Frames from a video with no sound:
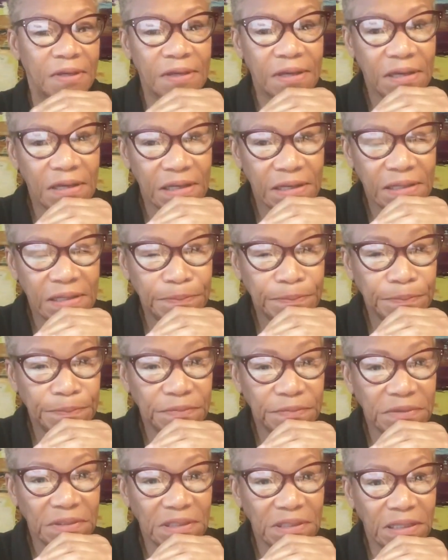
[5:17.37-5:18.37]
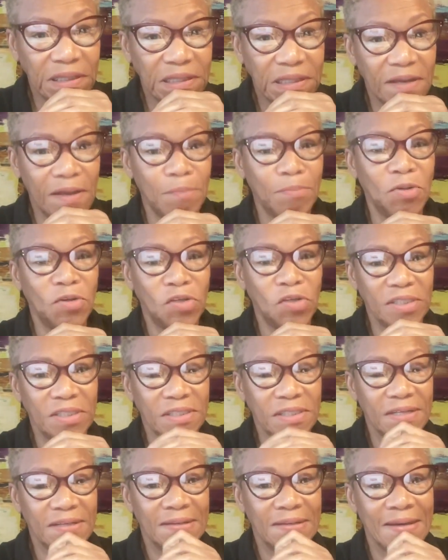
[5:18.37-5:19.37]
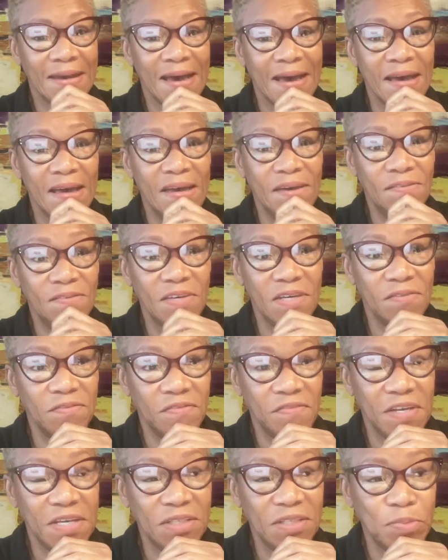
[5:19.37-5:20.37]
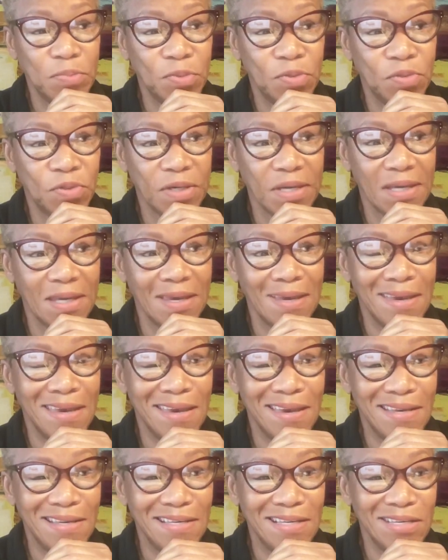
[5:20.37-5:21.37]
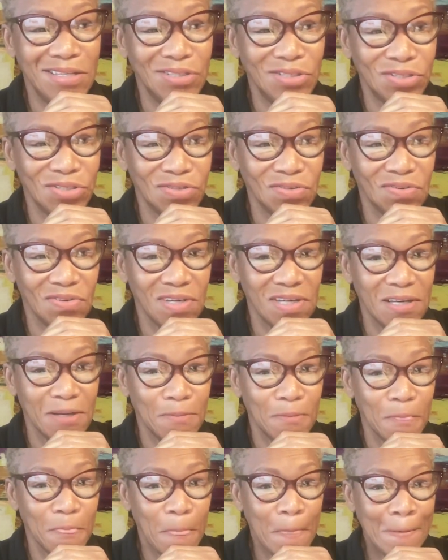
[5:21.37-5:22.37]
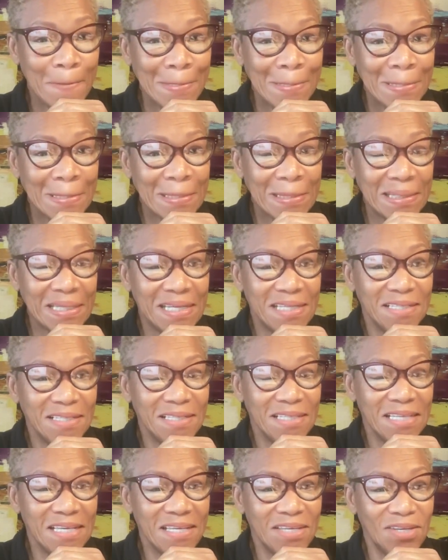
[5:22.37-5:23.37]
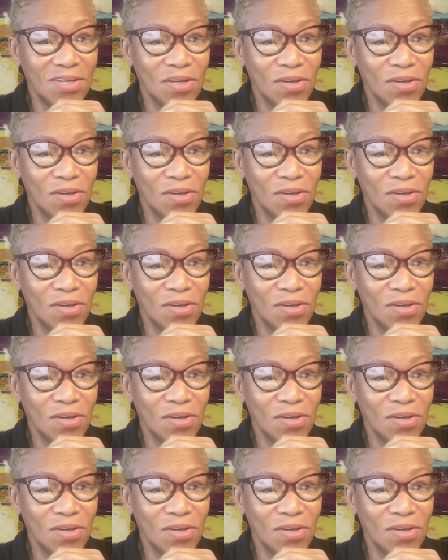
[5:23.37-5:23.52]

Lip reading: I come on live in Facebook and Instagram. And,